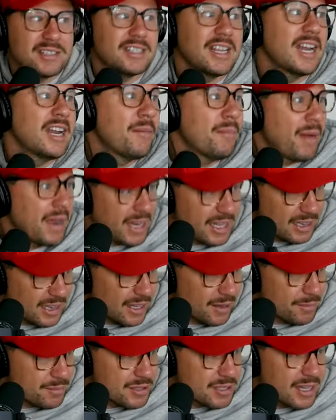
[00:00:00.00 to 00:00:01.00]
Send them my
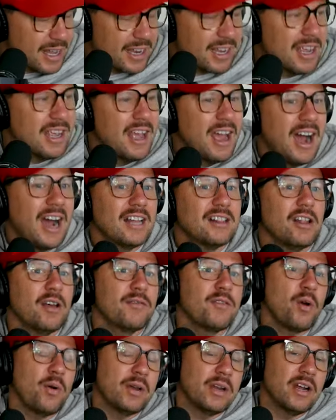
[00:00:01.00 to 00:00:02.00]
clips. Like, I
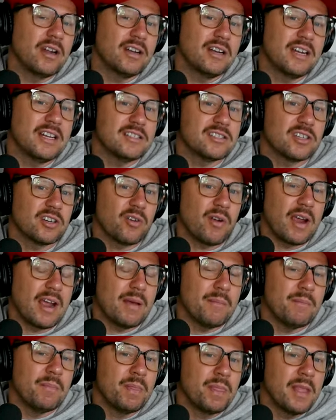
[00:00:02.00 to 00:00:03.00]
love going on an
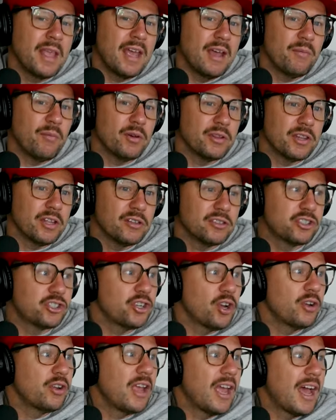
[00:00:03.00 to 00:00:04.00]
Instagram and one they'll
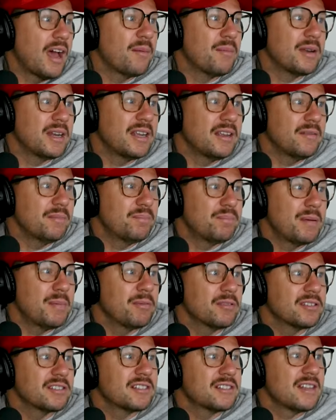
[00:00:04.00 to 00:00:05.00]
show you how many
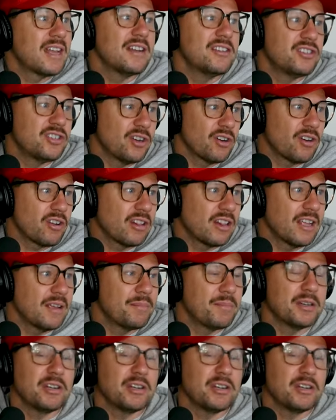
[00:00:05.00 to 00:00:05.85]
people sent your clip.